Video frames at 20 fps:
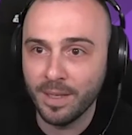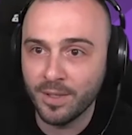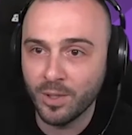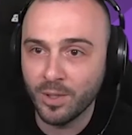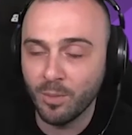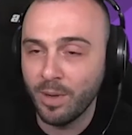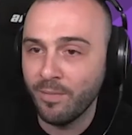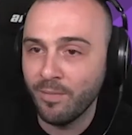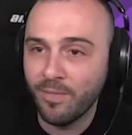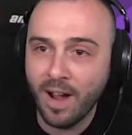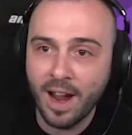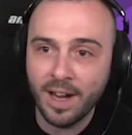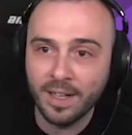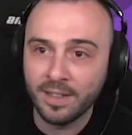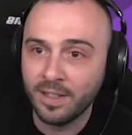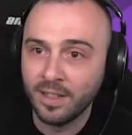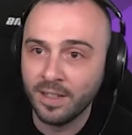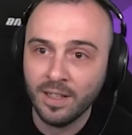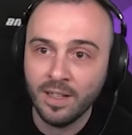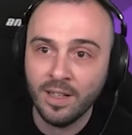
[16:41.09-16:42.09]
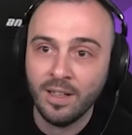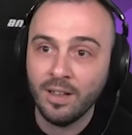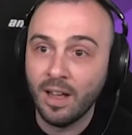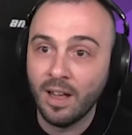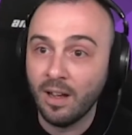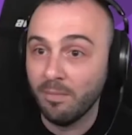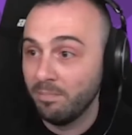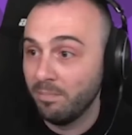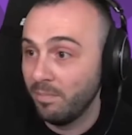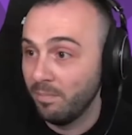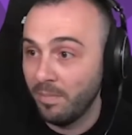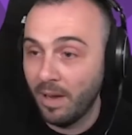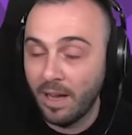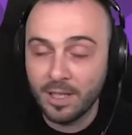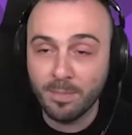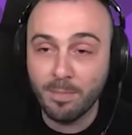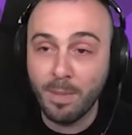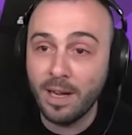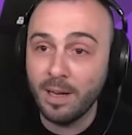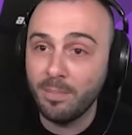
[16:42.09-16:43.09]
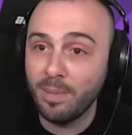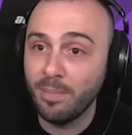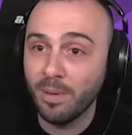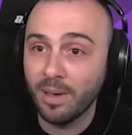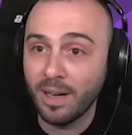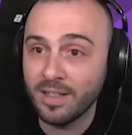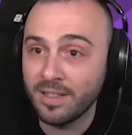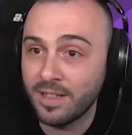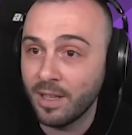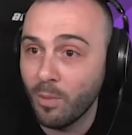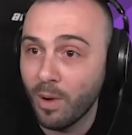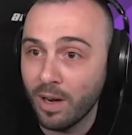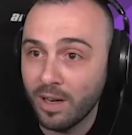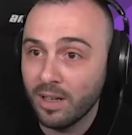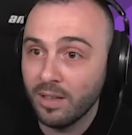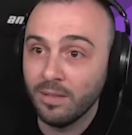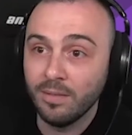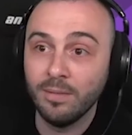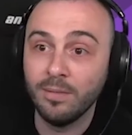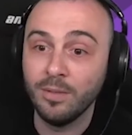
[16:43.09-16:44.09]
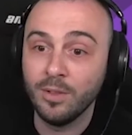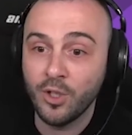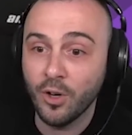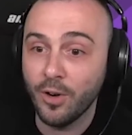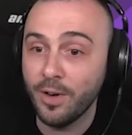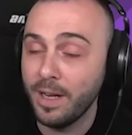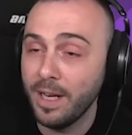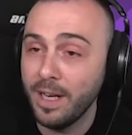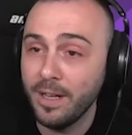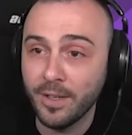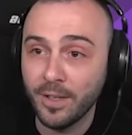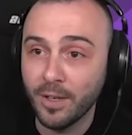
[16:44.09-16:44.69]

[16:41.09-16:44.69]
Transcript: So we invite as many people as they want to join in,